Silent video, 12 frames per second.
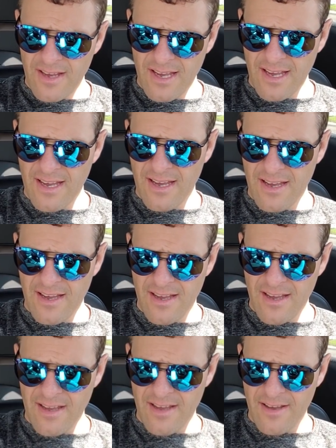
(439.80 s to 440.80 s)

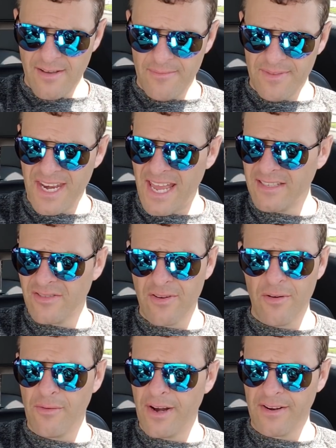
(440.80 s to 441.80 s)
The next
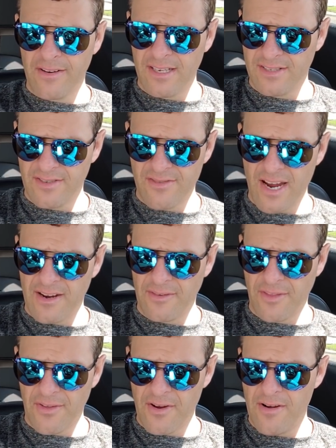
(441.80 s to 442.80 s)
three were right across the track for
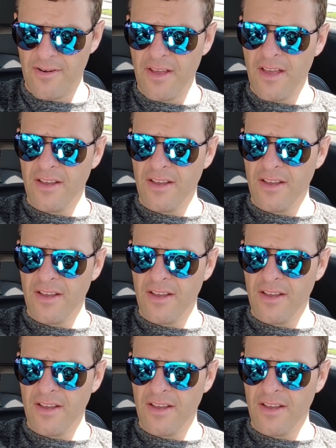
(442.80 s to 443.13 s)
third.